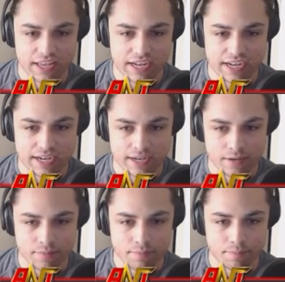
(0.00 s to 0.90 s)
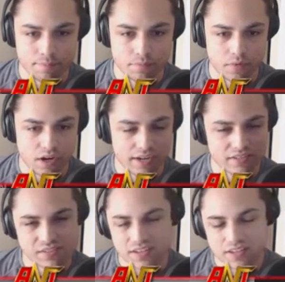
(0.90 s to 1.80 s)
Um, all right,
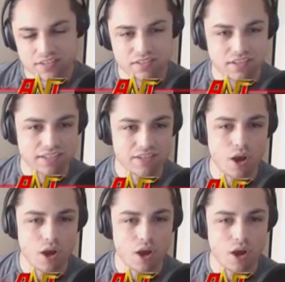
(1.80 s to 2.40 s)
so it's it's